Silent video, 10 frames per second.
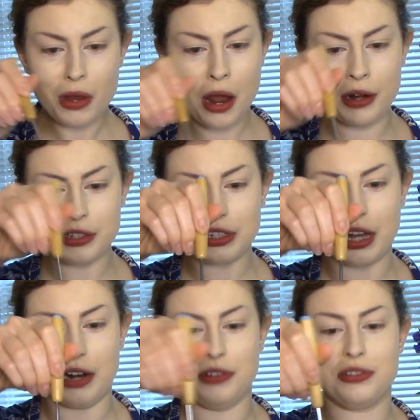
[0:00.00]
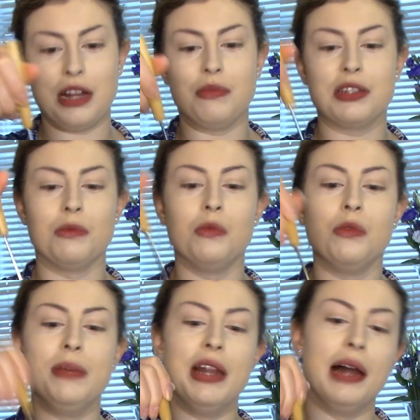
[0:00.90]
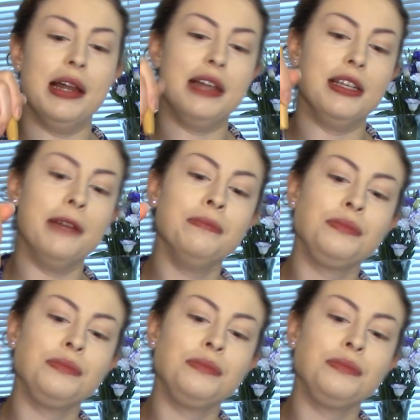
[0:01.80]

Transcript: And I just can't understand why someone would be that lazy.